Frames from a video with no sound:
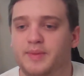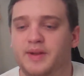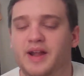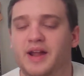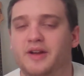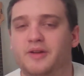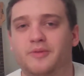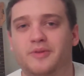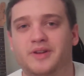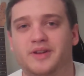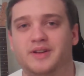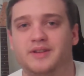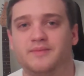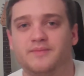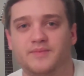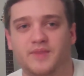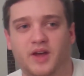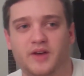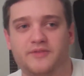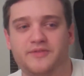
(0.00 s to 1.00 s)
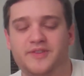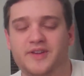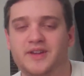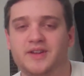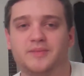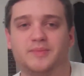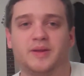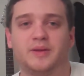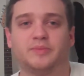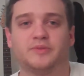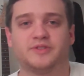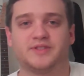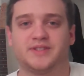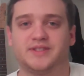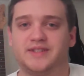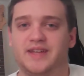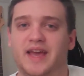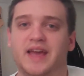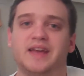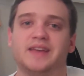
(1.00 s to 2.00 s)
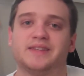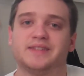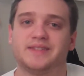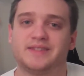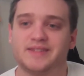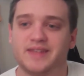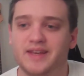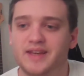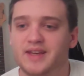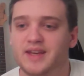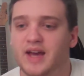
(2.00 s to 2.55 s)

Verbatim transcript: but I don't want to offend people's tastes.